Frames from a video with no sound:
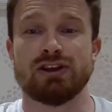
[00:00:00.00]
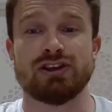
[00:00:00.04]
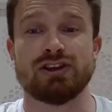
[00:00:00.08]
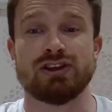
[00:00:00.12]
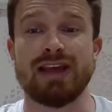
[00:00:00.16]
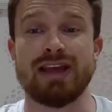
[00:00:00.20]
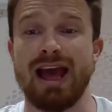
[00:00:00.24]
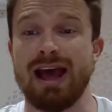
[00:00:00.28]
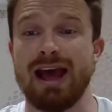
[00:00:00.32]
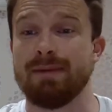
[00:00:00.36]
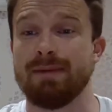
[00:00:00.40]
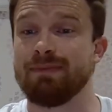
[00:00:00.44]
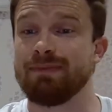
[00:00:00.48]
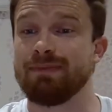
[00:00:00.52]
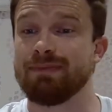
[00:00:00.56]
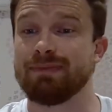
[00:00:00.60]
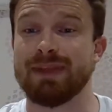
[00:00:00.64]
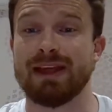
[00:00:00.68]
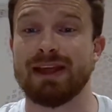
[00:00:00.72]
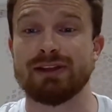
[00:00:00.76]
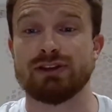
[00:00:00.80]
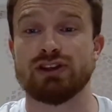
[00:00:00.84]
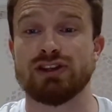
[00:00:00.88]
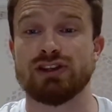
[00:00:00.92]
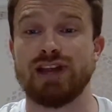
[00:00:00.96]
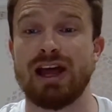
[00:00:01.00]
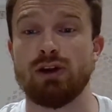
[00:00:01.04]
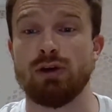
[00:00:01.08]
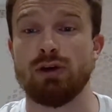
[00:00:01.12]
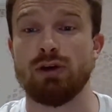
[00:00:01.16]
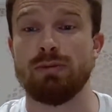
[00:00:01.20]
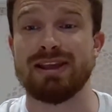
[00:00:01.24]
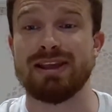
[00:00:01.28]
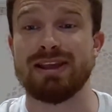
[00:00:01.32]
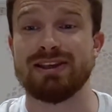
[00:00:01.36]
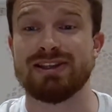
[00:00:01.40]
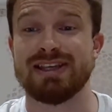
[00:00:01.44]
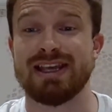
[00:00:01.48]
So yeah, does that
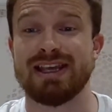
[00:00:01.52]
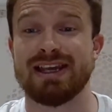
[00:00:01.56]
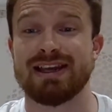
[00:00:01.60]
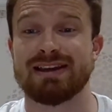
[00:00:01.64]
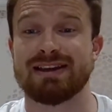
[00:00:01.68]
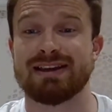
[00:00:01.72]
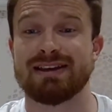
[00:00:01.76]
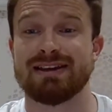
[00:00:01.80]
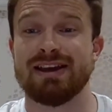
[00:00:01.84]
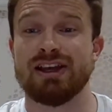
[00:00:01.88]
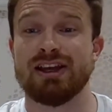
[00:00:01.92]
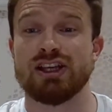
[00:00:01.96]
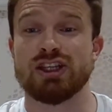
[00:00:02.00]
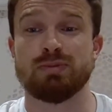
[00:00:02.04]
not make you sick?